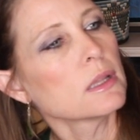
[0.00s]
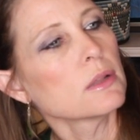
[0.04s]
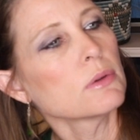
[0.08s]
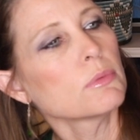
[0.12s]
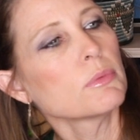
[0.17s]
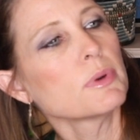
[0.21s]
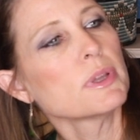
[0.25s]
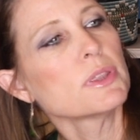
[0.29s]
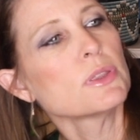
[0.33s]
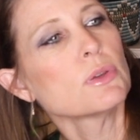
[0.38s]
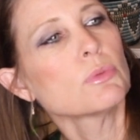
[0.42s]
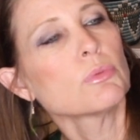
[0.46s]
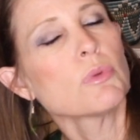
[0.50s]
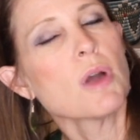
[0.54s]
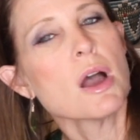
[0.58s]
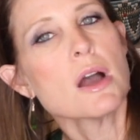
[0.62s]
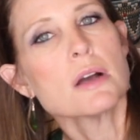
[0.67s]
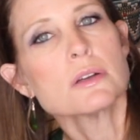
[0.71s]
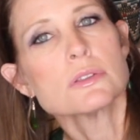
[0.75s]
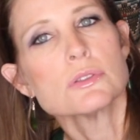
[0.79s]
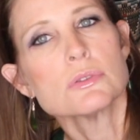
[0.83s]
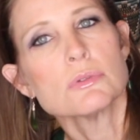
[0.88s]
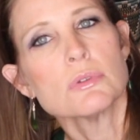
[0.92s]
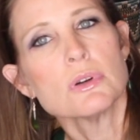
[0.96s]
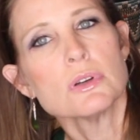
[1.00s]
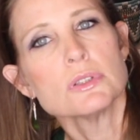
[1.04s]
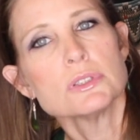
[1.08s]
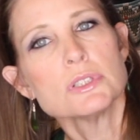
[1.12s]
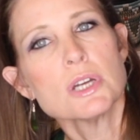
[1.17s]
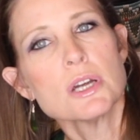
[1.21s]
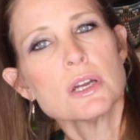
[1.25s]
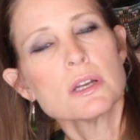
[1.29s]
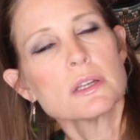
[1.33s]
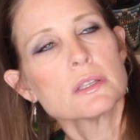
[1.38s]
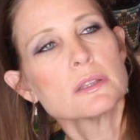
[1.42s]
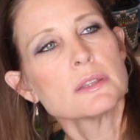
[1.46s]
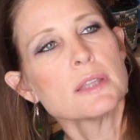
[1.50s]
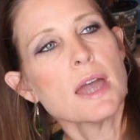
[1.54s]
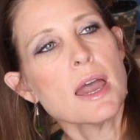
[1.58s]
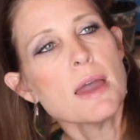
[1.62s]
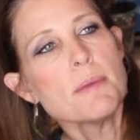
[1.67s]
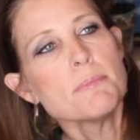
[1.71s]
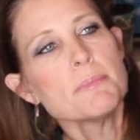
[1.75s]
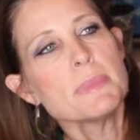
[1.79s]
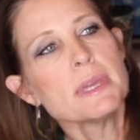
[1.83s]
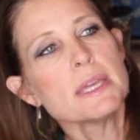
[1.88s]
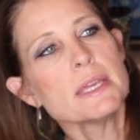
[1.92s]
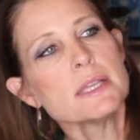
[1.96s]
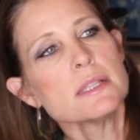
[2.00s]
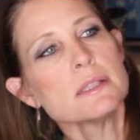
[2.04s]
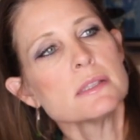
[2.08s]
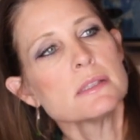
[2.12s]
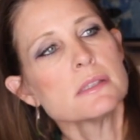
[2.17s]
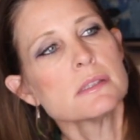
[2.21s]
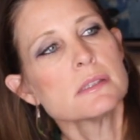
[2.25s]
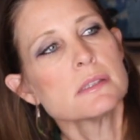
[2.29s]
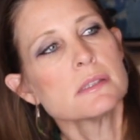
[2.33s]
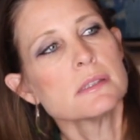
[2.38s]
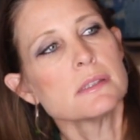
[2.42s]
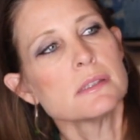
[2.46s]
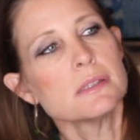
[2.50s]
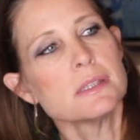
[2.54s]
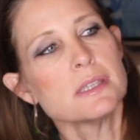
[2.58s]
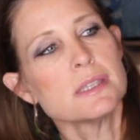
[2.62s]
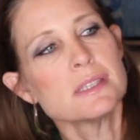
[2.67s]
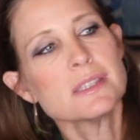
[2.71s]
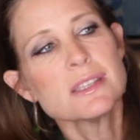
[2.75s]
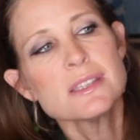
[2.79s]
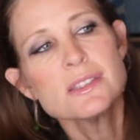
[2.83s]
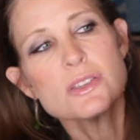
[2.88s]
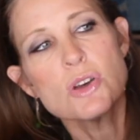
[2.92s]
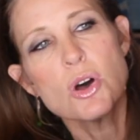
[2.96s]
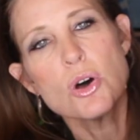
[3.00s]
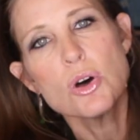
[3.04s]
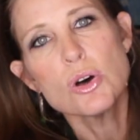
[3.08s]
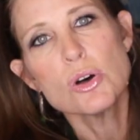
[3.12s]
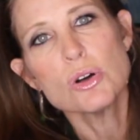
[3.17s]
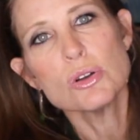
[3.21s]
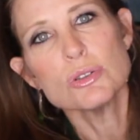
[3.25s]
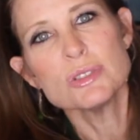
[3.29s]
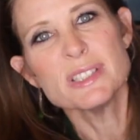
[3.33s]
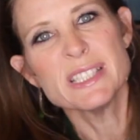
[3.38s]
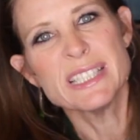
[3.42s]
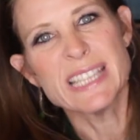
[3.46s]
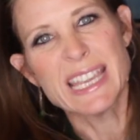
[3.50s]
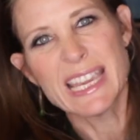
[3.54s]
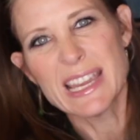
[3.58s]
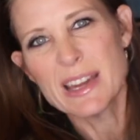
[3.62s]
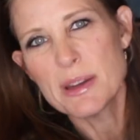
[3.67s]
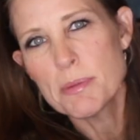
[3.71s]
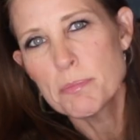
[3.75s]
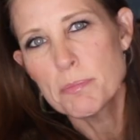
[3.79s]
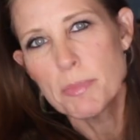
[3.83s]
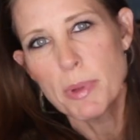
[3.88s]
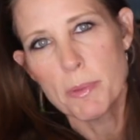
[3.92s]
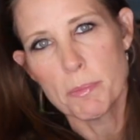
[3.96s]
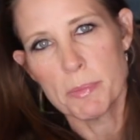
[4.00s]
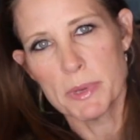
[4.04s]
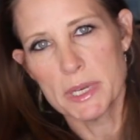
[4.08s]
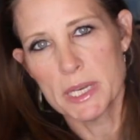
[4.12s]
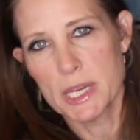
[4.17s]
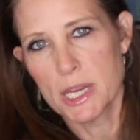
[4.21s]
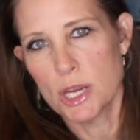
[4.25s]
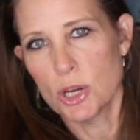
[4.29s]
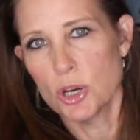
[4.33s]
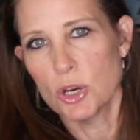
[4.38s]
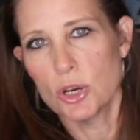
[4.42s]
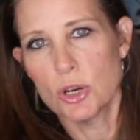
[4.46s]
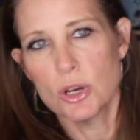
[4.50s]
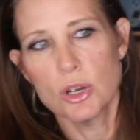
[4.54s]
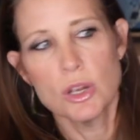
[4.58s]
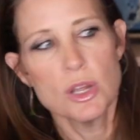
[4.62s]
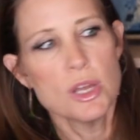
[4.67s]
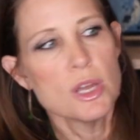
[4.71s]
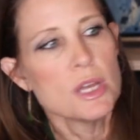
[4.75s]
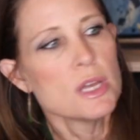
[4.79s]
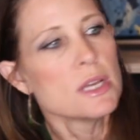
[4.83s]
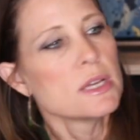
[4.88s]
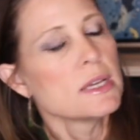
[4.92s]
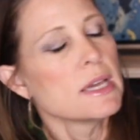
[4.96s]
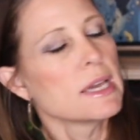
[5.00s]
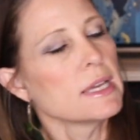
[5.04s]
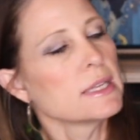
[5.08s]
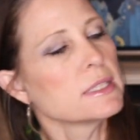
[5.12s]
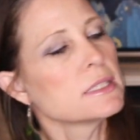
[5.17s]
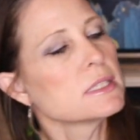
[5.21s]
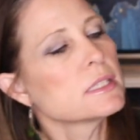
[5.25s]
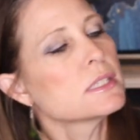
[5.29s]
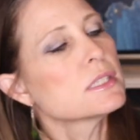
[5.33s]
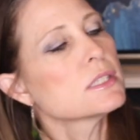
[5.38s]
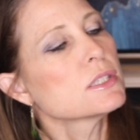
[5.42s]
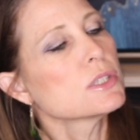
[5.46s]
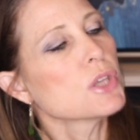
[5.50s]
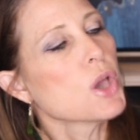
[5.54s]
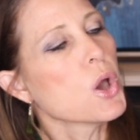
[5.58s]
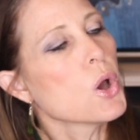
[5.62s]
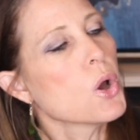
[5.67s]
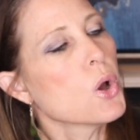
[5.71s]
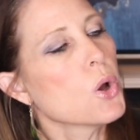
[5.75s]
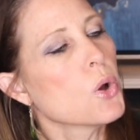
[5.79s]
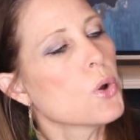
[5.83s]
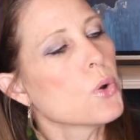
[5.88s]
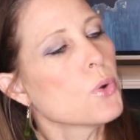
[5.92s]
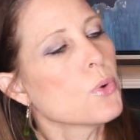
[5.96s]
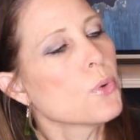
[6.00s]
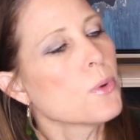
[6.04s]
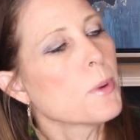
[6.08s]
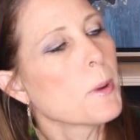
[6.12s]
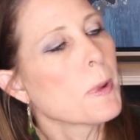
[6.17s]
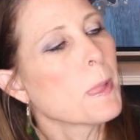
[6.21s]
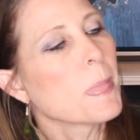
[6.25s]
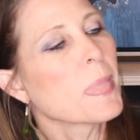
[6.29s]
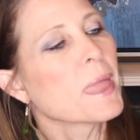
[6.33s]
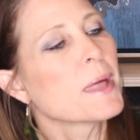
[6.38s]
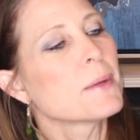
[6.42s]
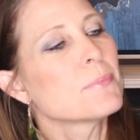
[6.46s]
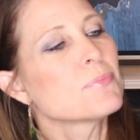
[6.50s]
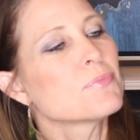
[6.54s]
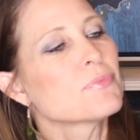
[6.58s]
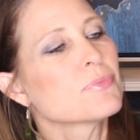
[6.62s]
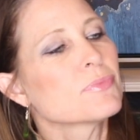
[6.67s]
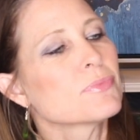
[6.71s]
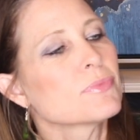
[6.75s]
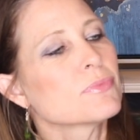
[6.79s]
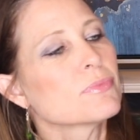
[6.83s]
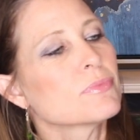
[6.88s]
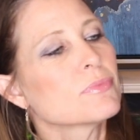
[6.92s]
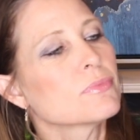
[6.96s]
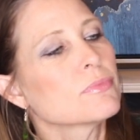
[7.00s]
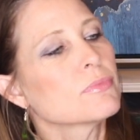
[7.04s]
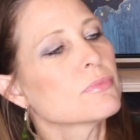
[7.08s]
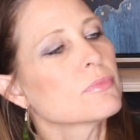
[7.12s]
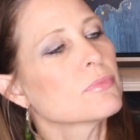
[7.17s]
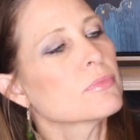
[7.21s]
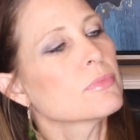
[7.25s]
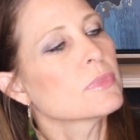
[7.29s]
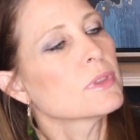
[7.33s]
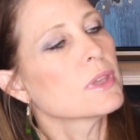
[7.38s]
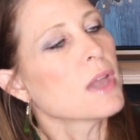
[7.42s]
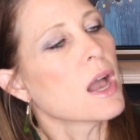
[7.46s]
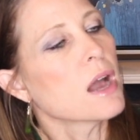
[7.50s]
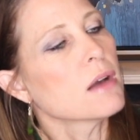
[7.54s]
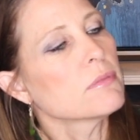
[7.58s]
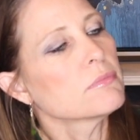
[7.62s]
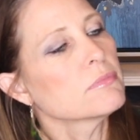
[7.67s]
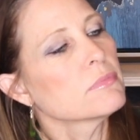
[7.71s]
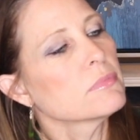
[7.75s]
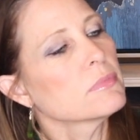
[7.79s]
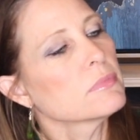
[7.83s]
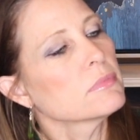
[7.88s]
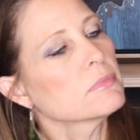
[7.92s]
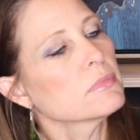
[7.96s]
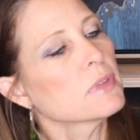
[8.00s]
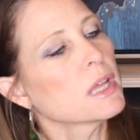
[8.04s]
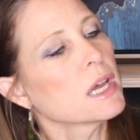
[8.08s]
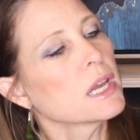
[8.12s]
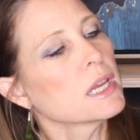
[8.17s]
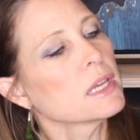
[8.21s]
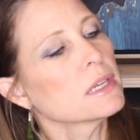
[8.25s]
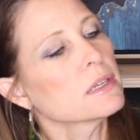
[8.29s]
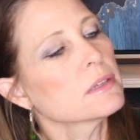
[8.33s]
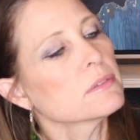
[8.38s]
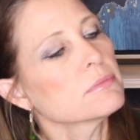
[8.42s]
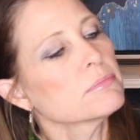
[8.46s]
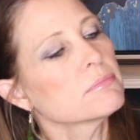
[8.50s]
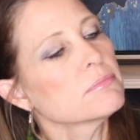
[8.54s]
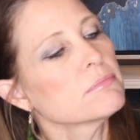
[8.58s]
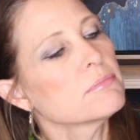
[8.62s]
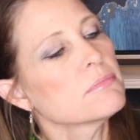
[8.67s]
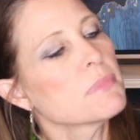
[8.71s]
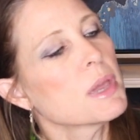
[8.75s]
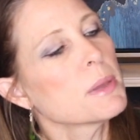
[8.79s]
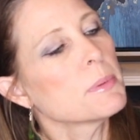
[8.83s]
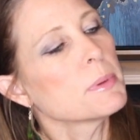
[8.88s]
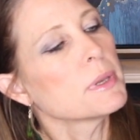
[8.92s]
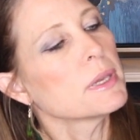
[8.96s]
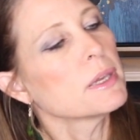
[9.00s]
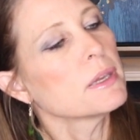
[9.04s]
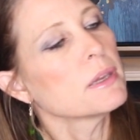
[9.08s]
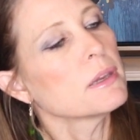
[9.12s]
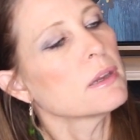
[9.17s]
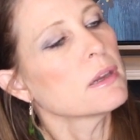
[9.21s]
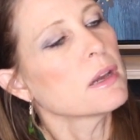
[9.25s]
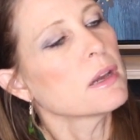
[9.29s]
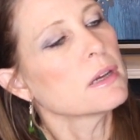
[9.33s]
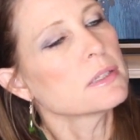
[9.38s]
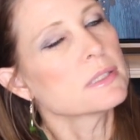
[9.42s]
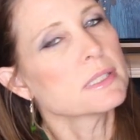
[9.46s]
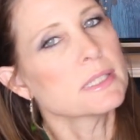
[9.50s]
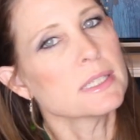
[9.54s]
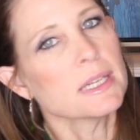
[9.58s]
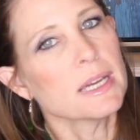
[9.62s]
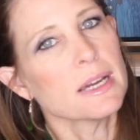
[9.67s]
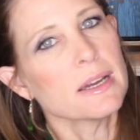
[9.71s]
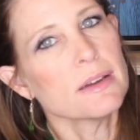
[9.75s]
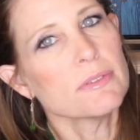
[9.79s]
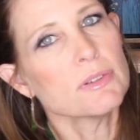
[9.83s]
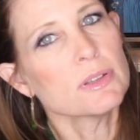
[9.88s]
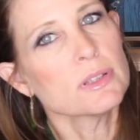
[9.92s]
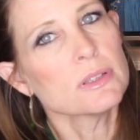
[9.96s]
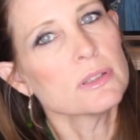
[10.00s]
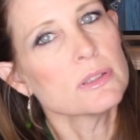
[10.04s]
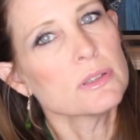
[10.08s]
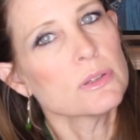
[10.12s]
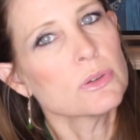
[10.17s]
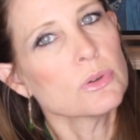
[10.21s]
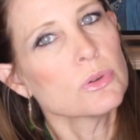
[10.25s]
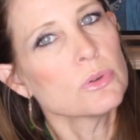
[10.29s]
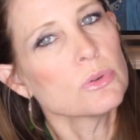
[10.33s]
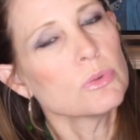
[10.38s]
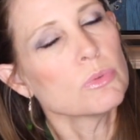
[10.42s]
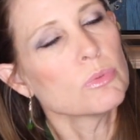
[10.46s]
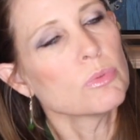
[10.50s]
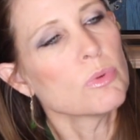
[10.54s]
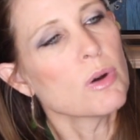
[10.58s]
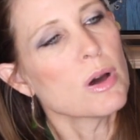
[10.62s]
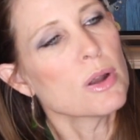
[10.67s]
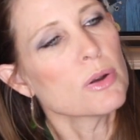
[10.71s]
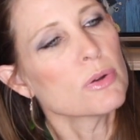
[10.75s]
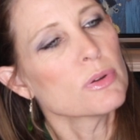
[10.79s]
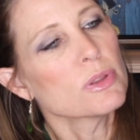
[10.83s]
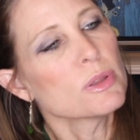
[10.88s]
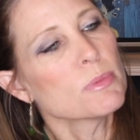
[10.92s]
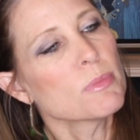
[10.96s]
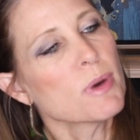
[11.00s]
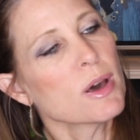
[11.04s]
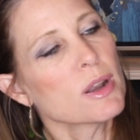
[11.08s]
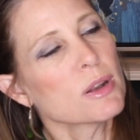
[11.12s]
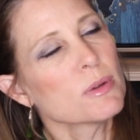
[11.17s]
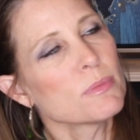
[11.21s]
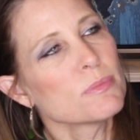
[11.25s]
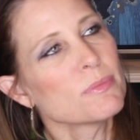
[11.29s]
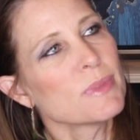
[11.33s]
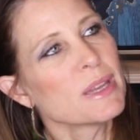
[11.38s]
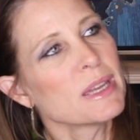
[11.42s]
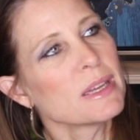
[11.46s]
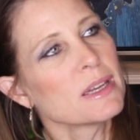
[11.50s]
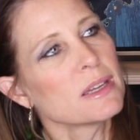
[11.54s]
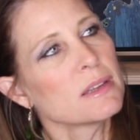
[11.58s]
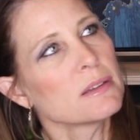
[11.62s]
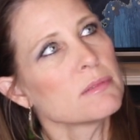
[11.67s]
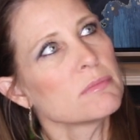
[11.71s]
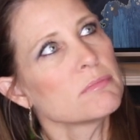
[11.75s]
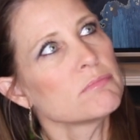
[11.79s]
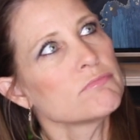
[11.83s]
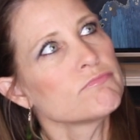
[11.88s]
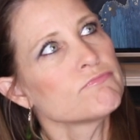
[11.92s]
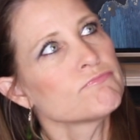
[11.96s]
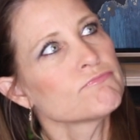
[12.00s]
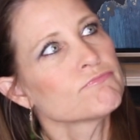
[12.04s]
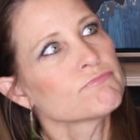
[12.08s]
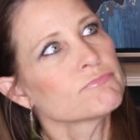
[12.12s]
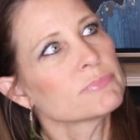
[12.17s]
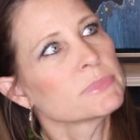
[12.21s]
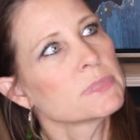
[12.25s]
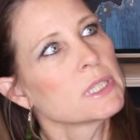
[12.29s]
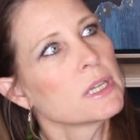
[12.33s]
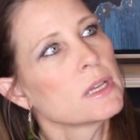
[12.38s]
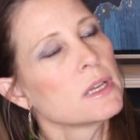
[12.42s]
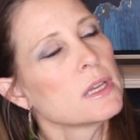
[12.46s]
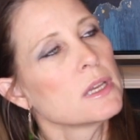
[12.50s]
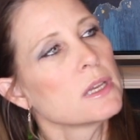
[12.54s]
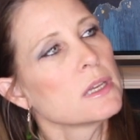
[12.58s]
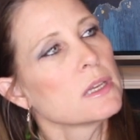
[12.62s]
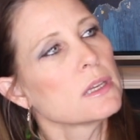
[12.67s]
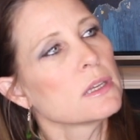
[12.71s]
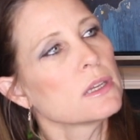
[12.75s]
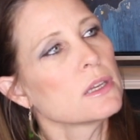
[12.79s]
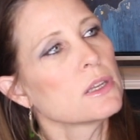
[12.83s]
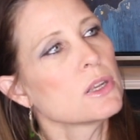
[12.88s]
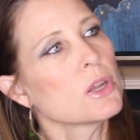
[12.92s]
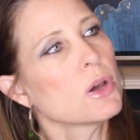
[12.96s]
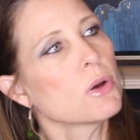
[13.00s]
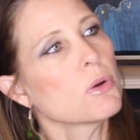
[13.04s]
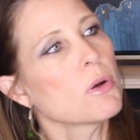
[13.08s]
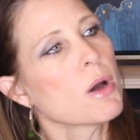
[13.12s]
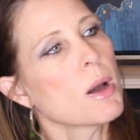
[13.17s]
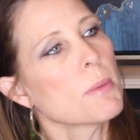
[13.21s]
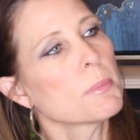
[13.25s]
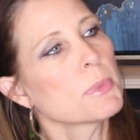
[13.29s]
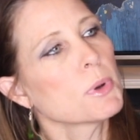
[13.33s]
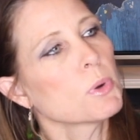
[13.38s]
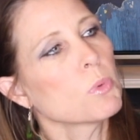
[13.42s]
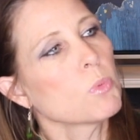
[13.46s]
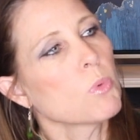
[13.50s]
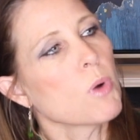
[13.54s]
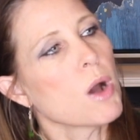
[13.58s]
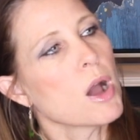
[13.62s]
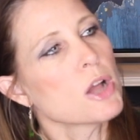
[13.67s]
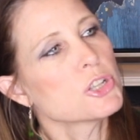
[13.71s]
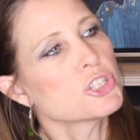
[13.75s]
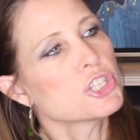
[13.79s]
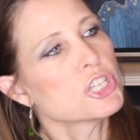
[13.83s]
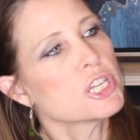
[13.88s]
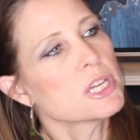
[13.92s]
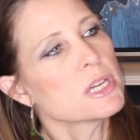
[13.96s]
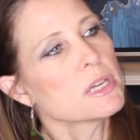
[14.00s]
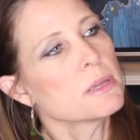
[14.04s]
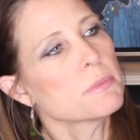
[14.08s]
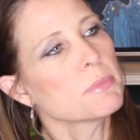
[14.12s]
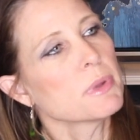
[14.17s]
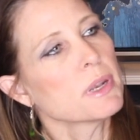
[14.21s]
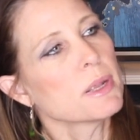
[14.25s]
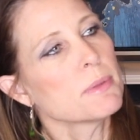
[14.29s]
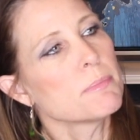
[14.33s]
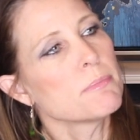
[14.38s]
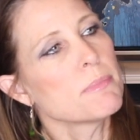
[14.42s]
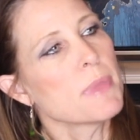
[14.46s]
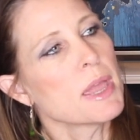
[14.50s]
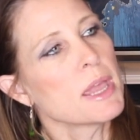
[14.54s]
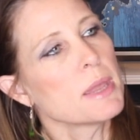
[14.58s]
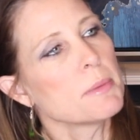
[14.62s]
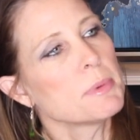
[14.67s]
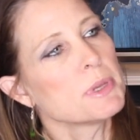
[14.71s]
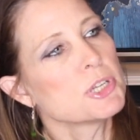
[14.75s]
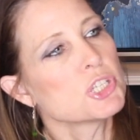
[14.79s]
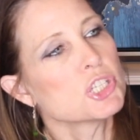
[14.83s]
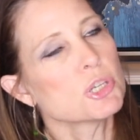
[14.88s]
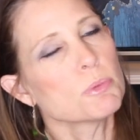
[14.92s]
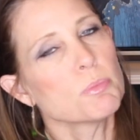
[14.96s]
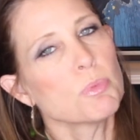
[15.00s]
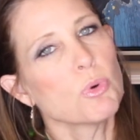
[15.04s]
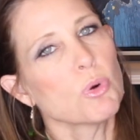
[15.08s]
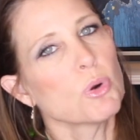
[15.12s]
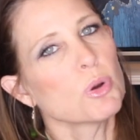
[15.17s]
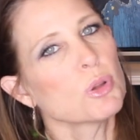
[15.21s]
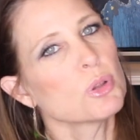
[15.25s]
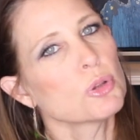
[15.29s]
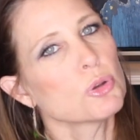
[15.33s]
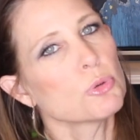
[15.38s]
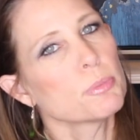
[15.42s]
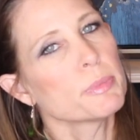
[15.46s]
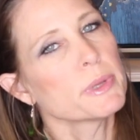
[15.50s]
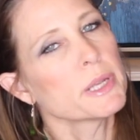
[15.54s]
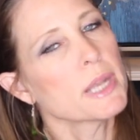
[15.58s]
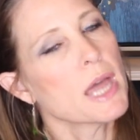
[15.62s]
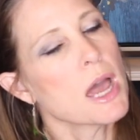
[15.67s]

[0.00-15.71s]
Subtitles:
When the rocks are all dark, that means this is all damp up in here. And so, yeah, like maybe, see, I have a little water in the bottom and you know, I'm gonna watch it, but I maybe should pour a little bit